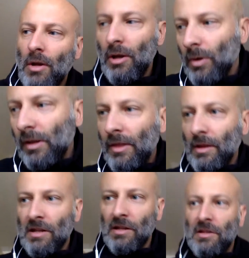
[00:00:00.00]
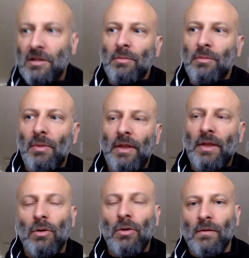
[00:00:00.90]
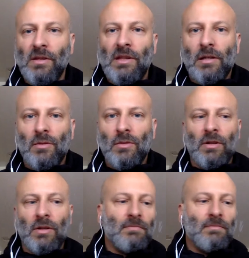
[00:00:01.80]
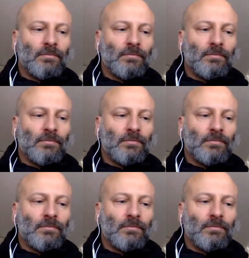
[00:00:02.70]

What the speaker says: One of the things that struck me about that whole conversation was